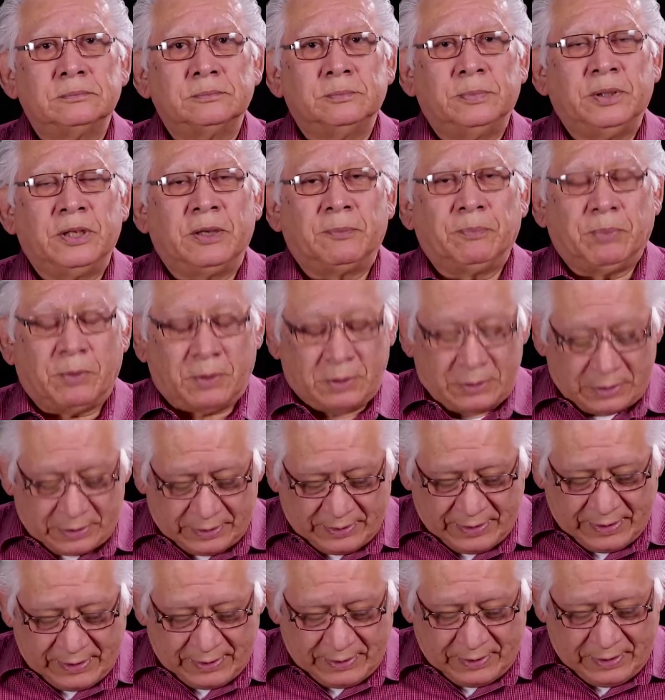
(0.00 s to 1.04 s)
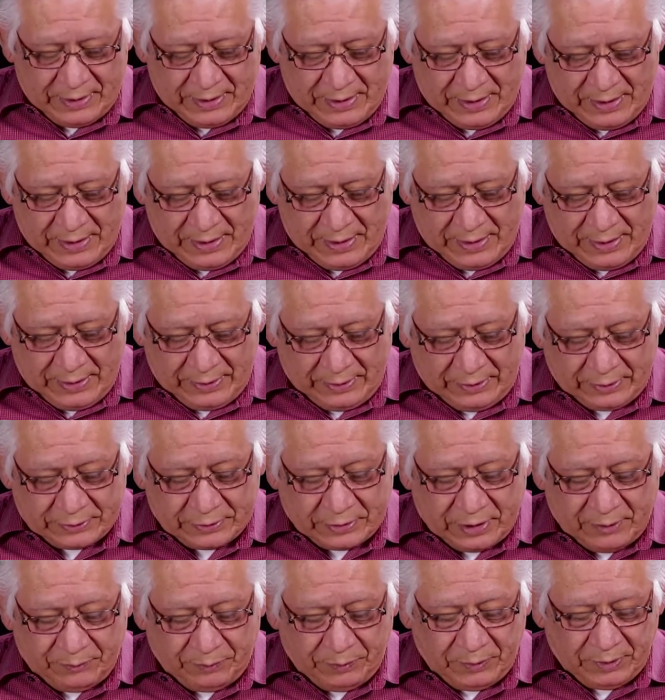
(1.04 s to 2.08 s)
be a part of that. And there's
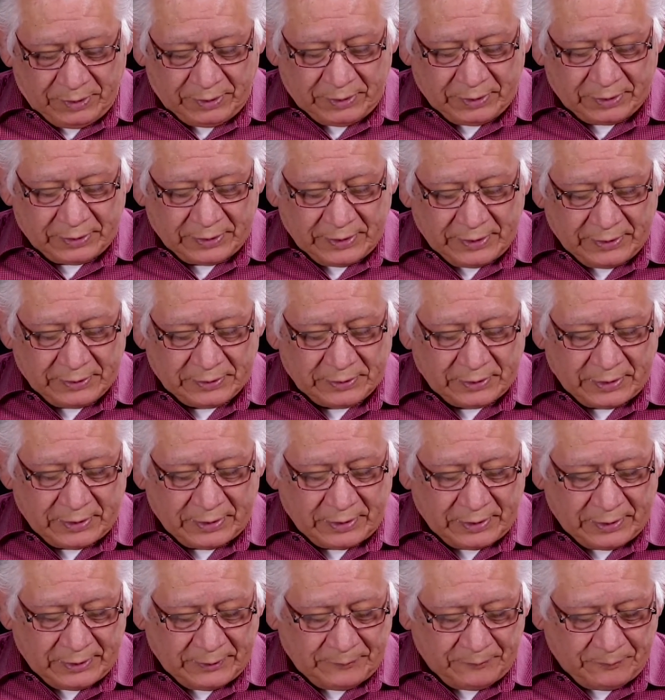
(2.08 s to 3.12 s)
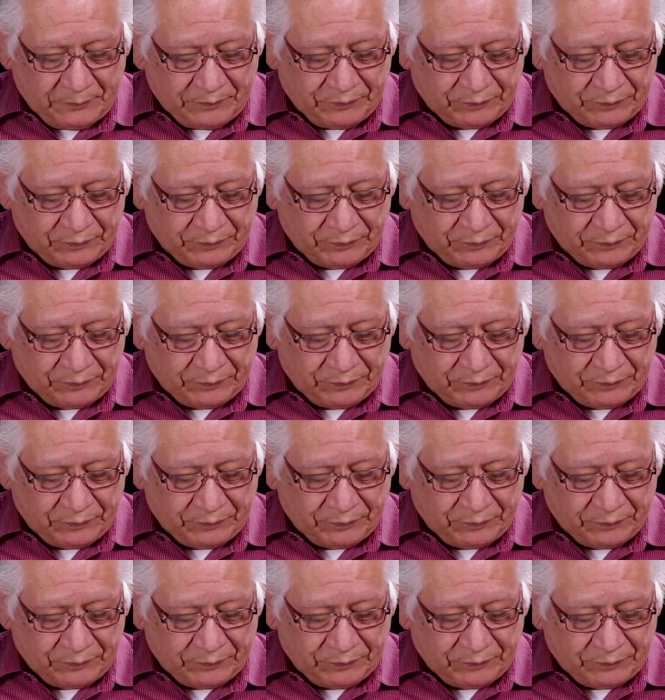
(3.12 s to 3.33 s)
a couple other things that